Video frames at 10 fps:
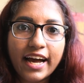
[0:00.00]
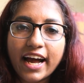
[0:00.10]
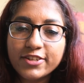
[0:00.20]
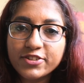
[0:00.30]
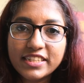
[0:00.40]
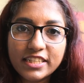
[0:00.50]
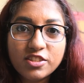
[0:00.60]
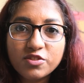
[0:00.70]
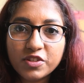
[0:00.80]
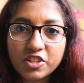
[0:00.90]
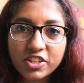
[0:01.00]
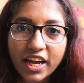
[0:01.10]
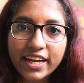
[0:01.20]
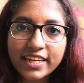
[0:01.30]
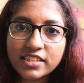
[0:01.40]
and you can eat it with
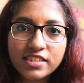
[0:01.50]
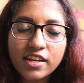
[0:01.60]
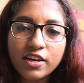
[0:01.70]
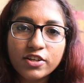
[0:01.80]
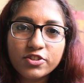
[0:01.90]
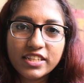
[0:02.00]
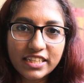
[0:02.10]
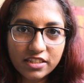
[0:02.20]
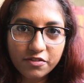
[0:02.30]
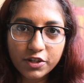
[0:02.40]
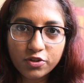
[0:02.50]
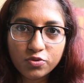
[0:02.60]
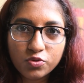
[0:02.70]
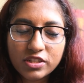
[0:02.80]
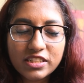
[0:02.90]
rice you can eat it with
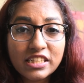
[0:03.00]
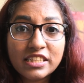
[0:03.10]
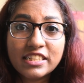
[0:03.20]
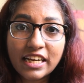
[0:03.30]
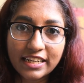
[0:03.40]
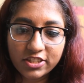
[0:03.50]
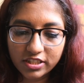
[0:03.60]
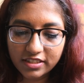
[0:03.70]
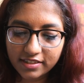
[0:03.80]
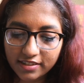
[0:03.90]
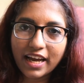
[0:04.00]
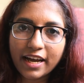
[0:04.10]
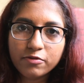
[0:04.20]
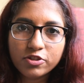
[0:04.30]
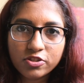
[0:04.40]
noodles it's delicious
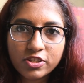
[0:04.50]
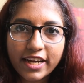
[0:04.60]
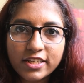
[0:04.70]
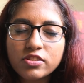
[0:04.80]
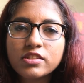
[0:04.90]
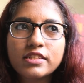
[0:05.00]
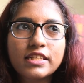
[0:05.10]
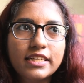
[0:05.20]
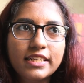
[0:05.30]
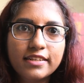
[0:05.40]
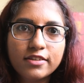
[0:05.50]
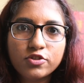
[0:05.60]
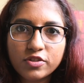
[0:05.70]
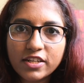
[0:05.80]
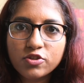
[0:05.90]
I was trying to see uh,
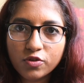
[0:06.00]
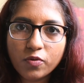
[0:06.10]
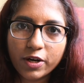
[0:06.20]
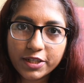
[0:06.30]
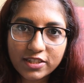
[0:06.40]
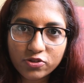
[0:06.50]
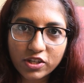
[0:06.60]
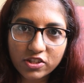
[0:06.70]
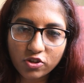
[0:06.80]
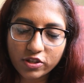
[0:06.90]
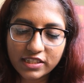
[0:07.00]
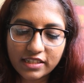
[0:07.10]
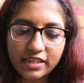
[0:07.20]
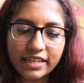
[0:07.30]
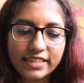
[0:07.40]
to get good quality soya sauce
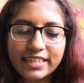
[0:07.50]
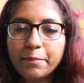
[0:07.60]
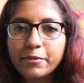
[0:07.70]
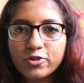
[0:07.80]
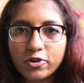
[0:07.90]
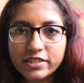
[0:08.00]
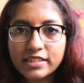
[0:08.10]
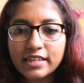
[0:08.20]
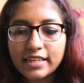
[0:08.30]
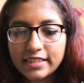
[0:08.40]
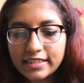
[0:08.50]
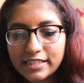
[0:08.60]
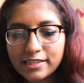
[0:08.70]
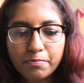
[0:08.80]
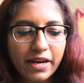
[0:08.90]
here and I came across
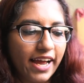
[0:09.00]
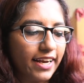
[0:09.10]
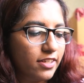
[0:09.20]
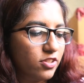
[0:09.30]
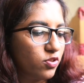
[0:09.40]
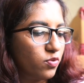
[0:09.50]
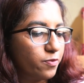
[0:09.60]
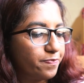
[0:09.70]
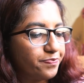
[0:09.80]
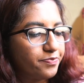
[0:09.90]
this brand so